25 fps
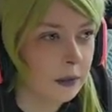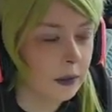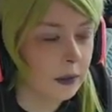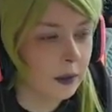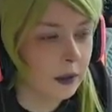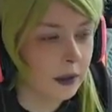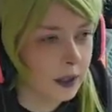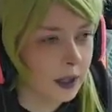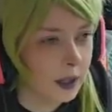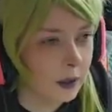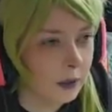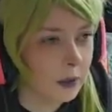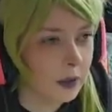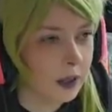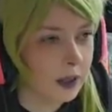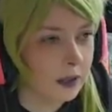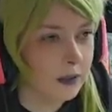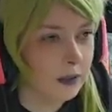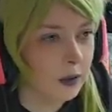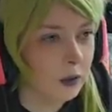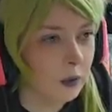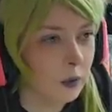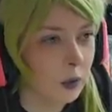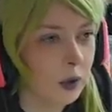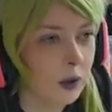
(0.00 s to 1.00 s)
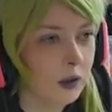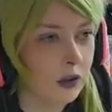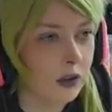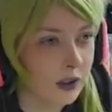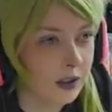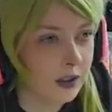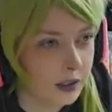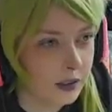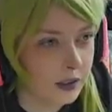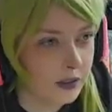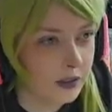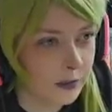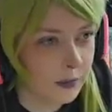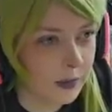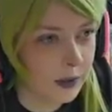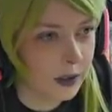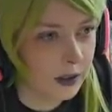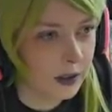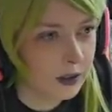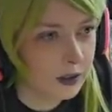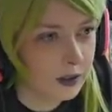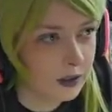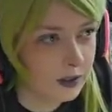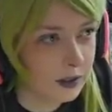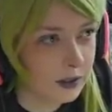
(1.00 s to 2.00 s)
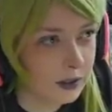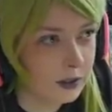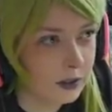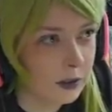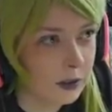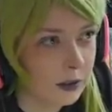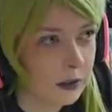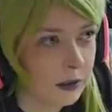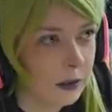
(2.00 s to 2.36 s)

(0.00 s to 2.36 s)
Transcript: Okay, I'm gonna have to watch this because